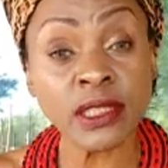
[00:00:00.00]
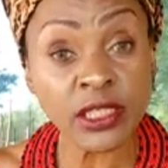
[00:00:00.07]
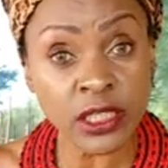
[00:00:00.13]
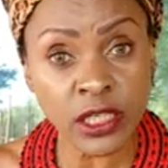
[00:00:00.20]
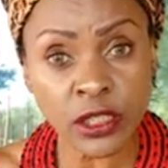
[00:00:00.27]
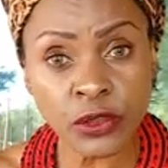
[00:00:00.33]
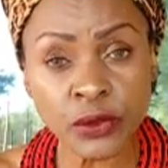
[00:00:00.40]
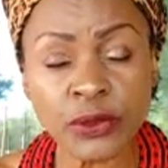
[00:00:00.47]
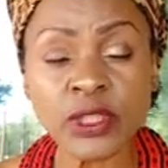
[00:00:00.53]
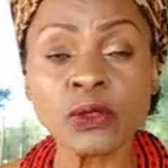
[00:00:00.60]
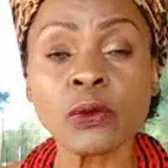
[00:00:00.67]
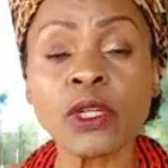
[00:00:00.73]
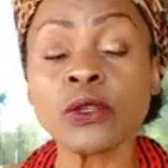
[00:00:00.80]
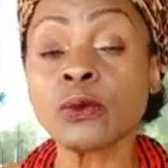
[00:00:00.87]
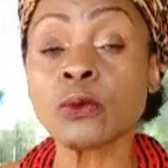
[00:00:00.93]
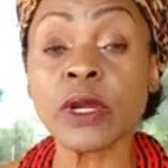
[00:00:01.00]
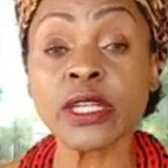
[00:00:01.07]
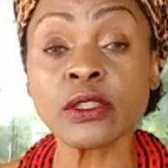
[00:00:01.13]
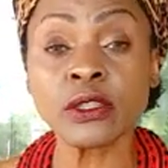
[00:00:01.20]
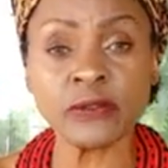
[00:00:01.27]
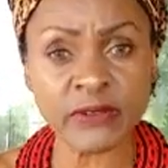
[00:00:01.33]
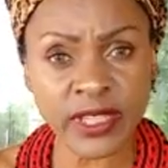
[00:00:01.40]
the countries where the
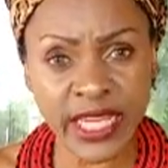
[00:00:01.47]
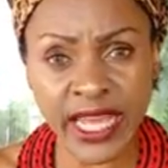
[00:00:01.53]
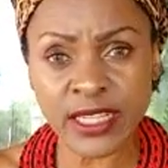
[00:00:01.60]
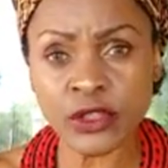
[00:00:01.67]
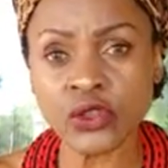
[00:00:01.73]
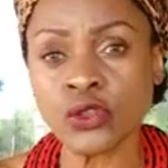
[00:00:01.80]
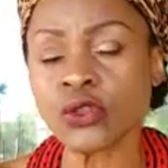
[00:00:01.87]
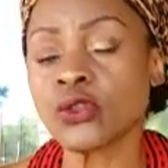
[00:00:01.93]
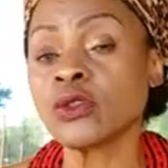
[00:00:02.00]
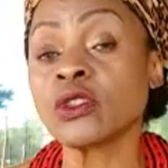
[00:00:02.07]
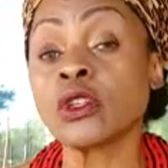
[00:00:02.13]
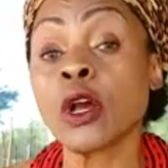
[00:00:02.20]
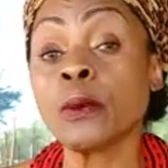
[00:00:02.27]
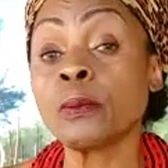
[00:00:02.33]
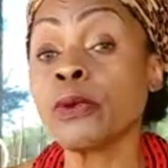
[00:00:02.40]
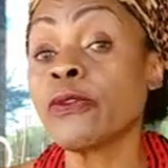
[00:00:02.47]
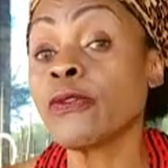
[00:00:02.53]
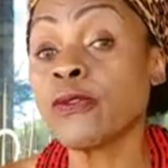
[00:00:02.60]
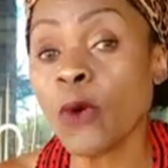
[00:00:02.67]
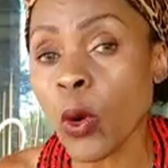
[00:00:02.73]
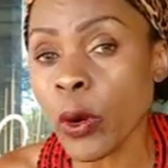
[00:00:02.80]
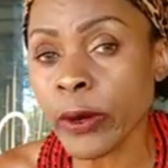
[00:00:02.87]
rites of the ancestors are
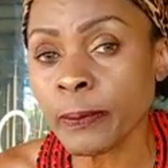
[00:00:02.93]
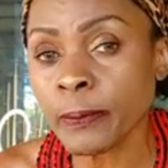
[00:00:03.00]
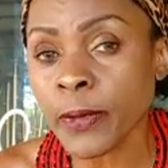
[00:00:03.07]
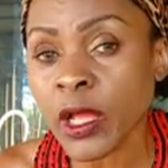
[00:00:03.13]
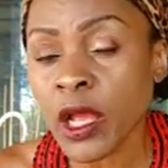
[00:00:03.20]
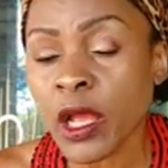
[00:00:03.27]
performed